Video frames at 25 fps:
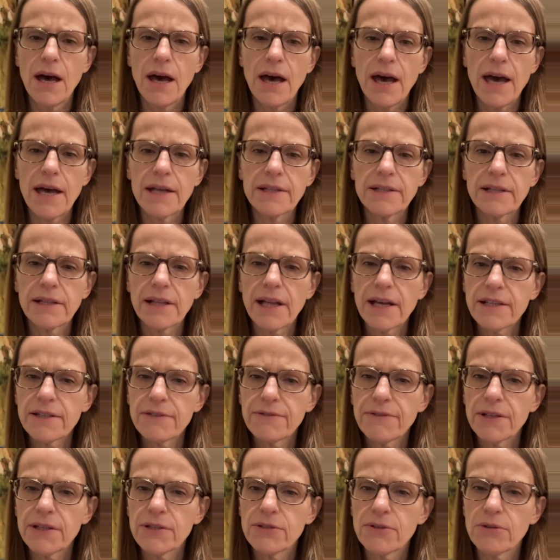And the last
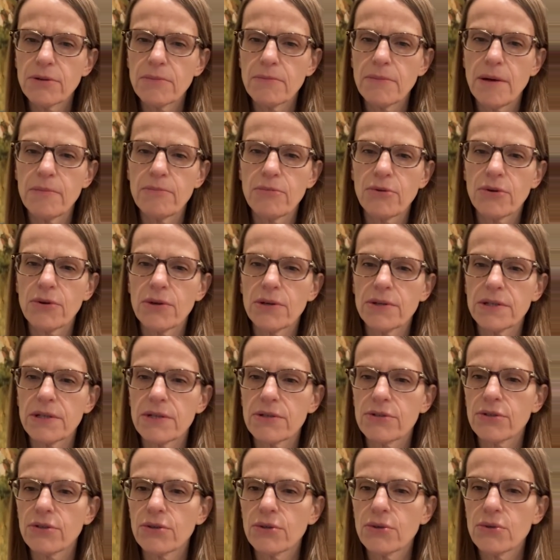thing to remember on
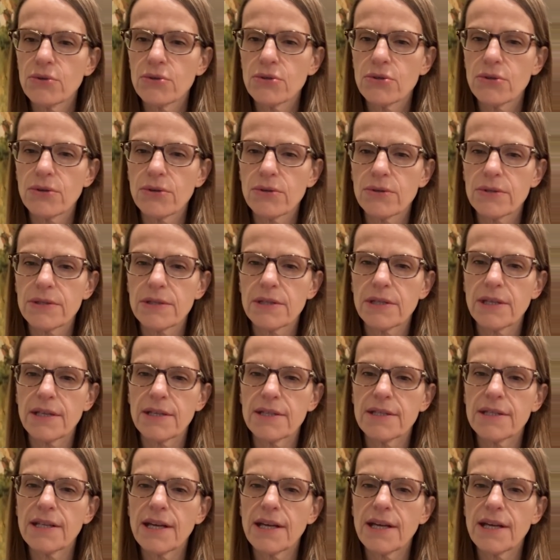disclosures is